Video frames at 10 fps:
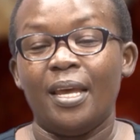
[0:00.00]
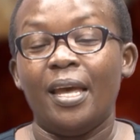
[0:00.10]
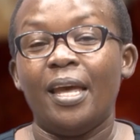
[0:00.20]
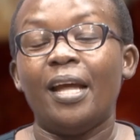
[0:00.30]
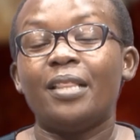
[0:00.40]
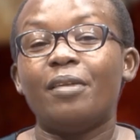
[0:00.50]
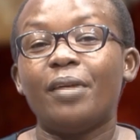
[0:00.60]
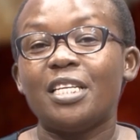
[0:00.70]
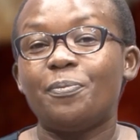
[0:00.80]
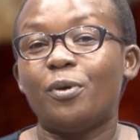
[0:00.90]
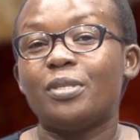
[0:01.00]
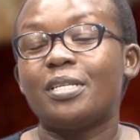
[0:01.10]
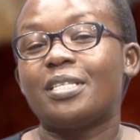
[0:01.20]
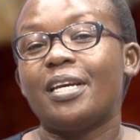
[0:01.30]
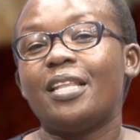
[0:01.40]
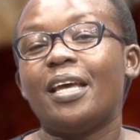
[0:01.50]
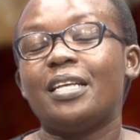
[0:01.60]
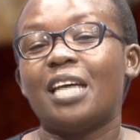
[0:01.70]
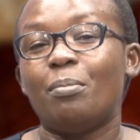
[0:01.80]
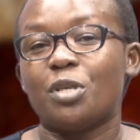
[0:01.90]
And the response is either in
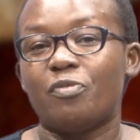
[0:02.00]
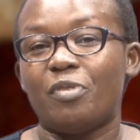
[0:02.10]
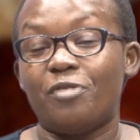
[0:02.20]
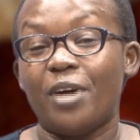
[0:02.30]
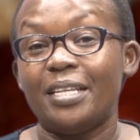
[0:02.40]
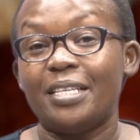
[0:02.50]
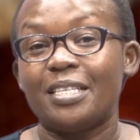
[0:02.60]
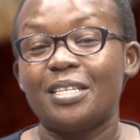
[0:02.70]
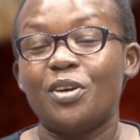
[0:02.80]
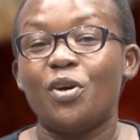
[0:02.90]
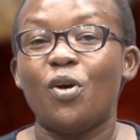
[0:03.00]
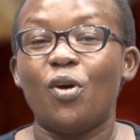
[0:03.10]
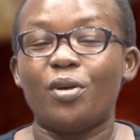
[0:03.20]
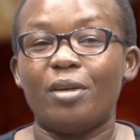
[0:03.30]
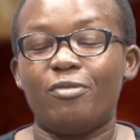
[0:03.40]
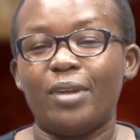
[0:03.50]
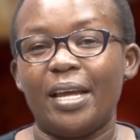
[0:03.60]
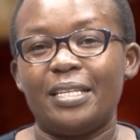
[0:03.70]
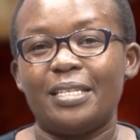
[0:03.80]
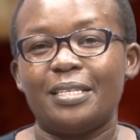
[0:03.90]
terms of a fight or a
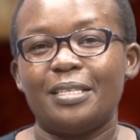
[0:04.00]
flight.